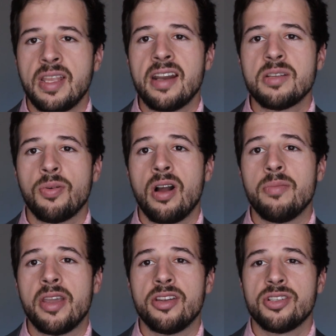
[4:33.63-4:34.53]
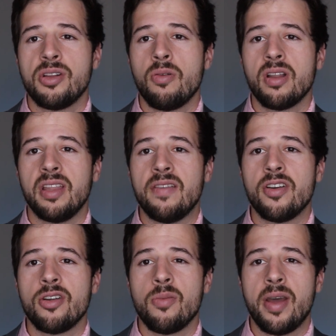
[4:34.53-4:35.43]
Debt is a problem that you just don't want to leave
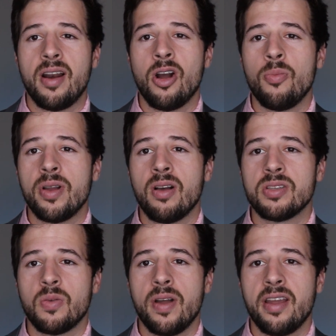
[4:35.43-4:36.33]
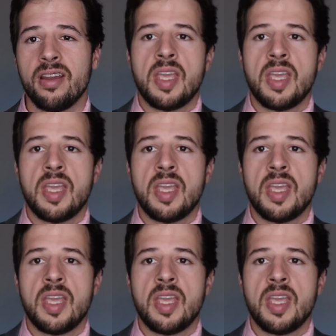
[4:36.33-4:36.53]
under your bed and hope it goes away.